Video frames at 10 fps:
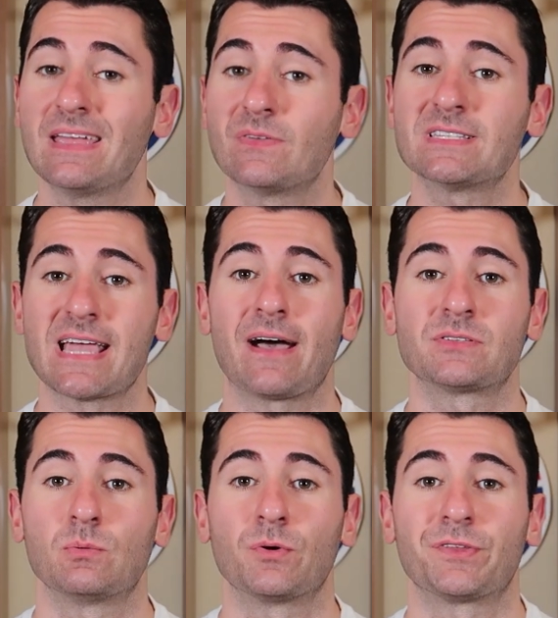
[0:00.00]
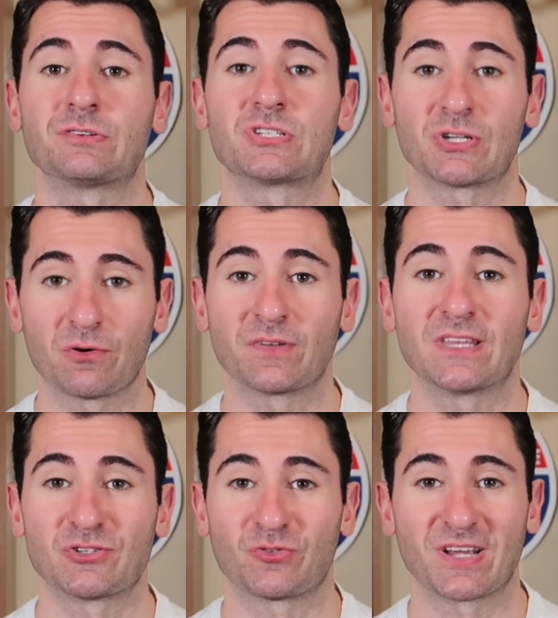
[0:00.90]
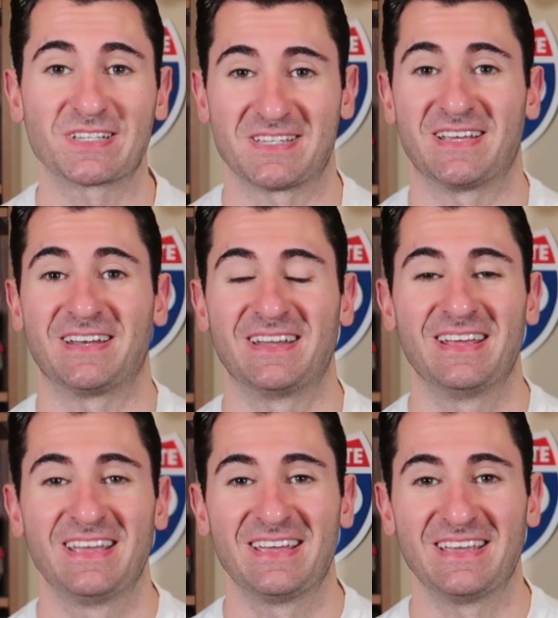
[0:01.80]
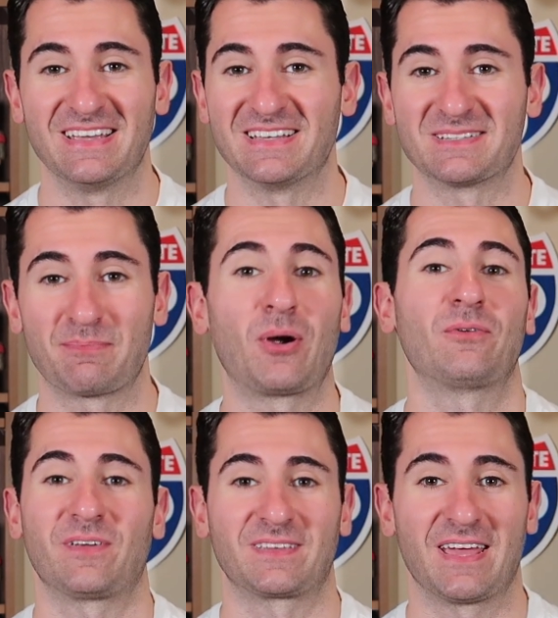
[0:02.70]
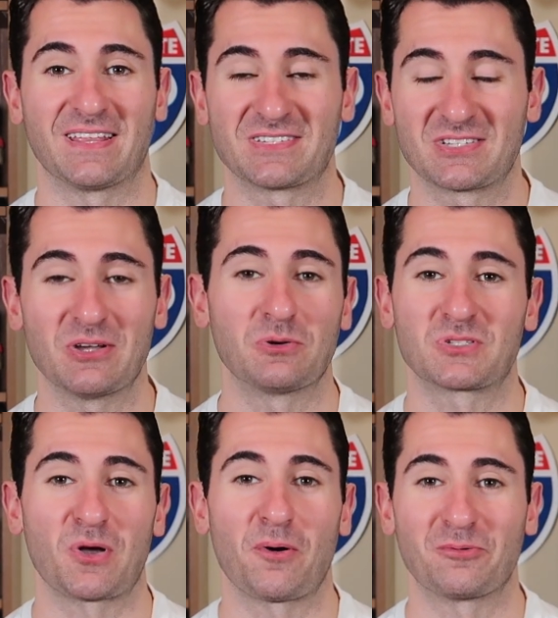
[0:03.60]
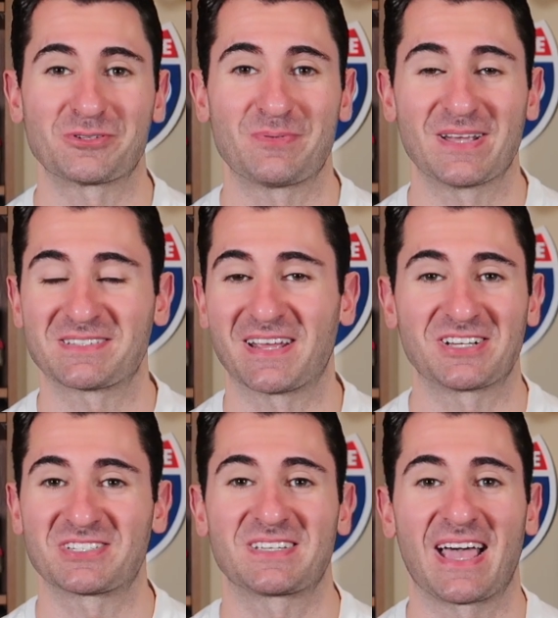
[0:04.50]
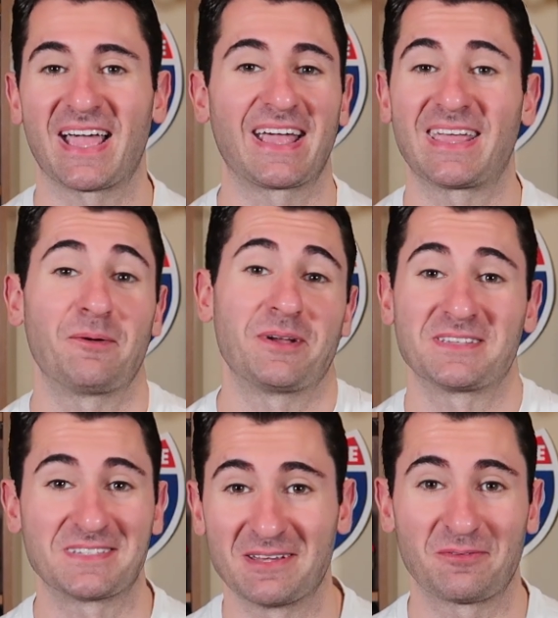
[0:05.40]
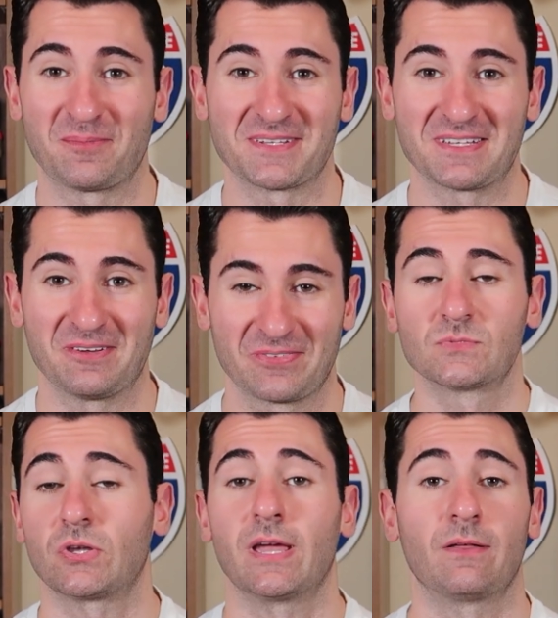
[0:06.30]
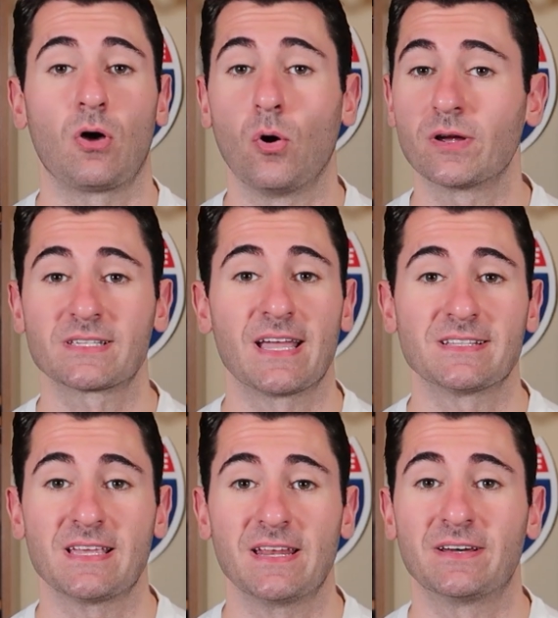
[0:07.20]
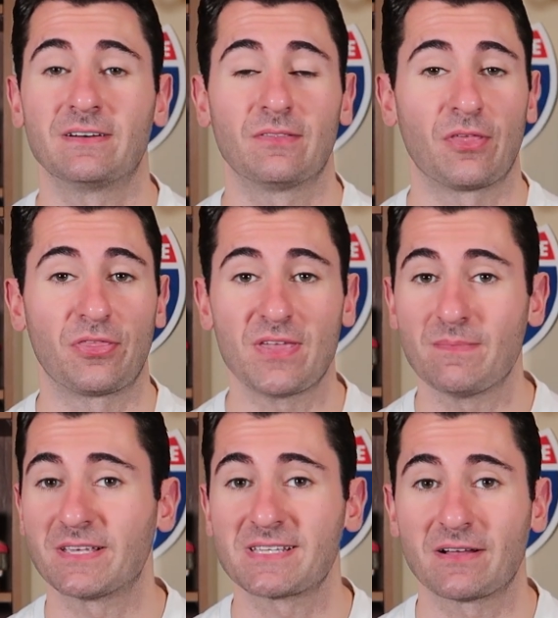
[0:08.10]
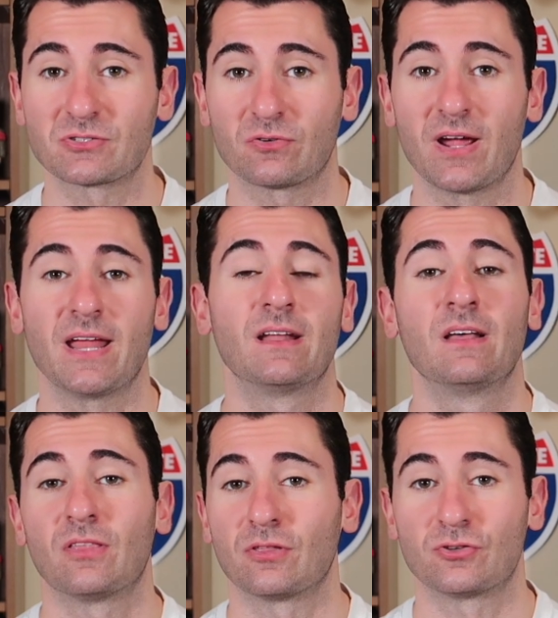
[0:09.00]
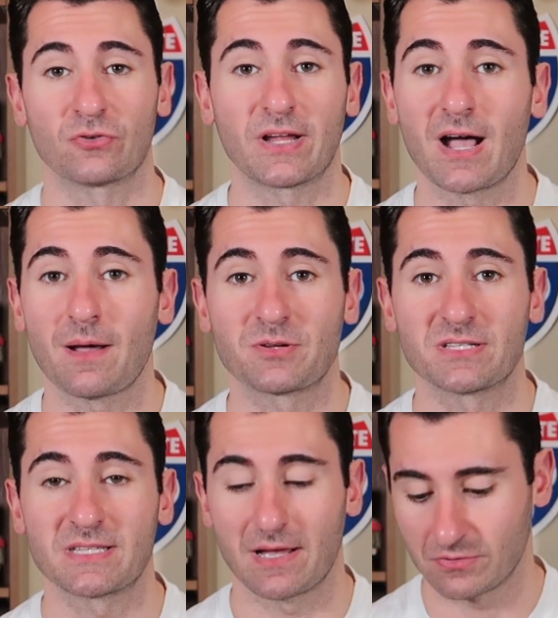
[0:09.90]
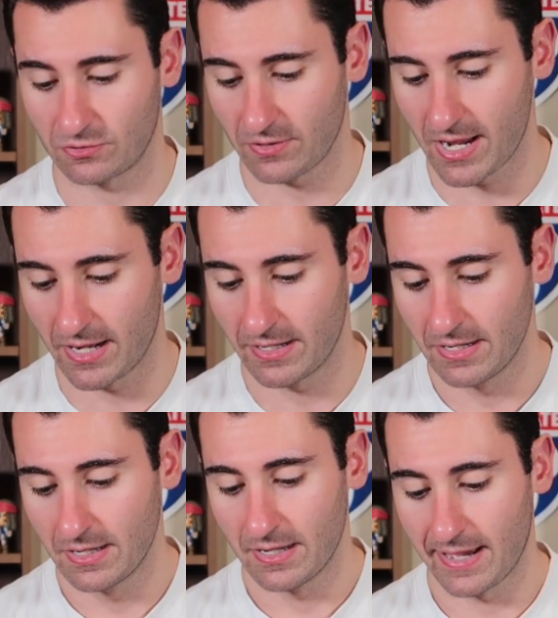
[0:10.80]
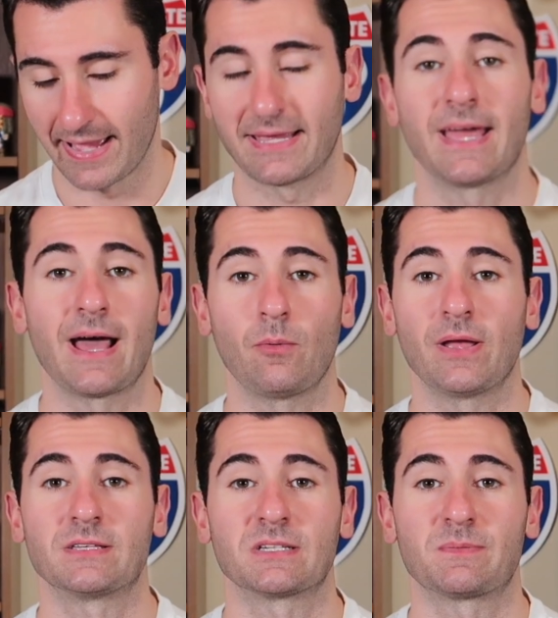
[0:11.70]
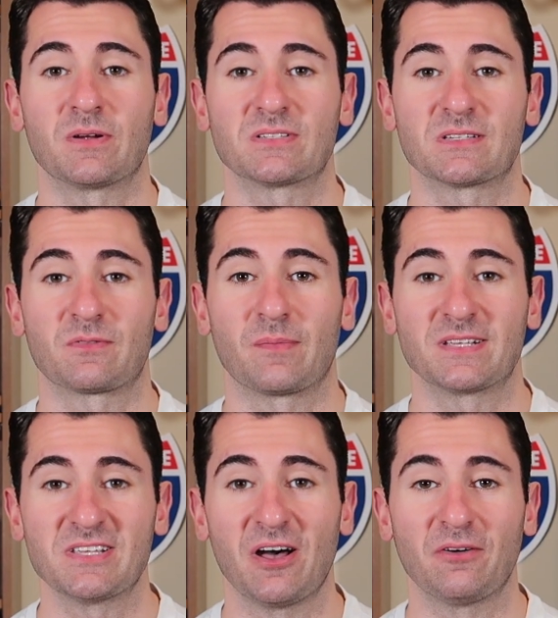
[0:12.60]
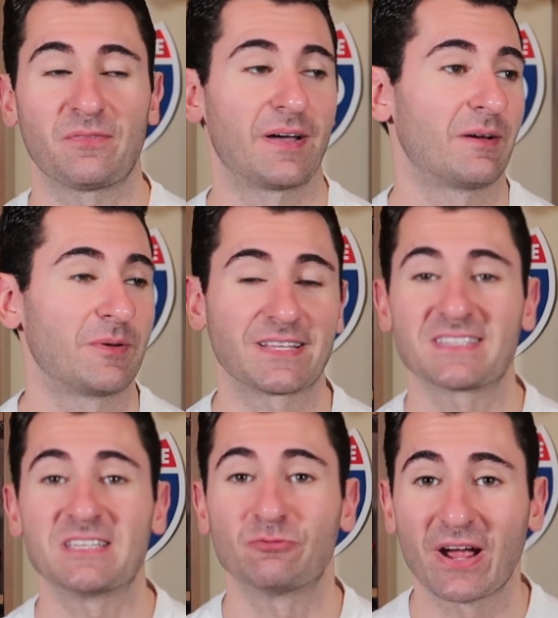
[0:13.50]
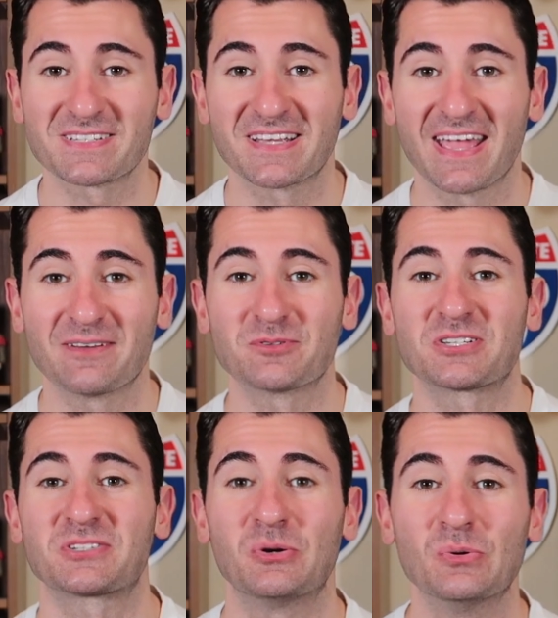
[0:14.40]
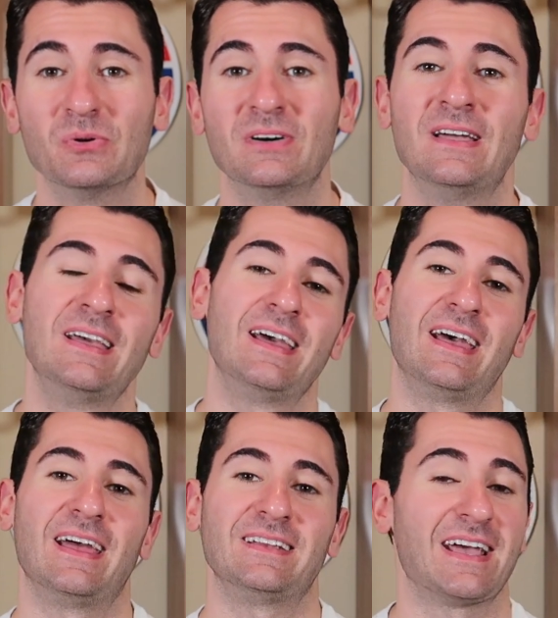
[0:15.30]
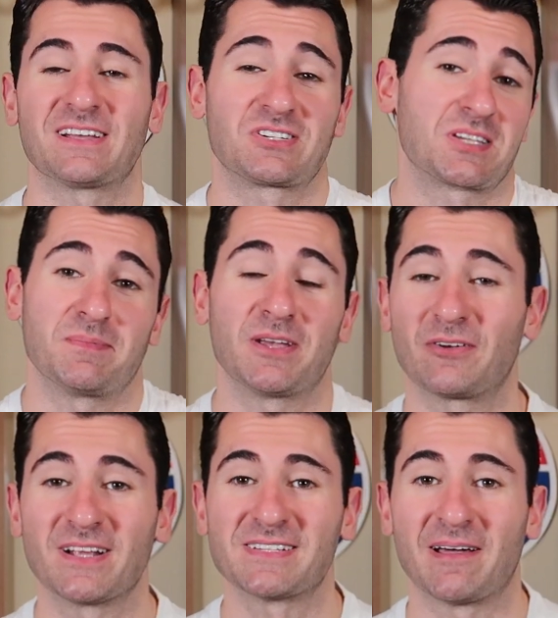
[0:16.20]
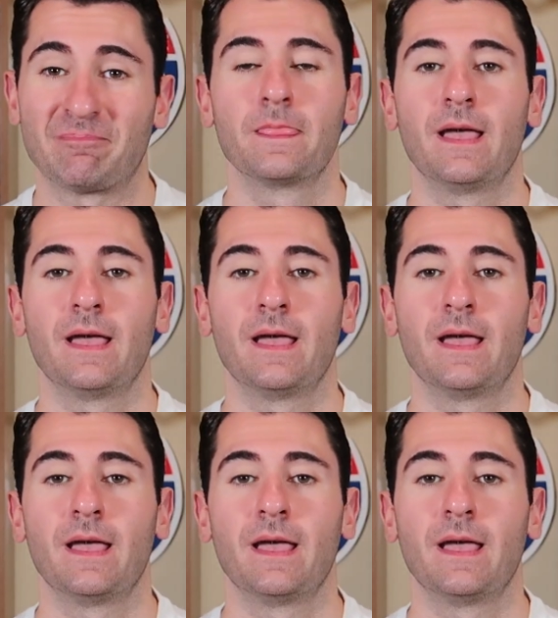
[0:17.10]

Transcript: even down to what they're serving the drinks in, is perfect, and it's so Star Wars based, and I can't wait to see it for myself. So yeah, Oga's Cantina, the theming sounds great, the drink options sound great. I cannot wait to experience this for myself. We get to see Rex again, which is cool, and yeah, it's just gonna be a great time.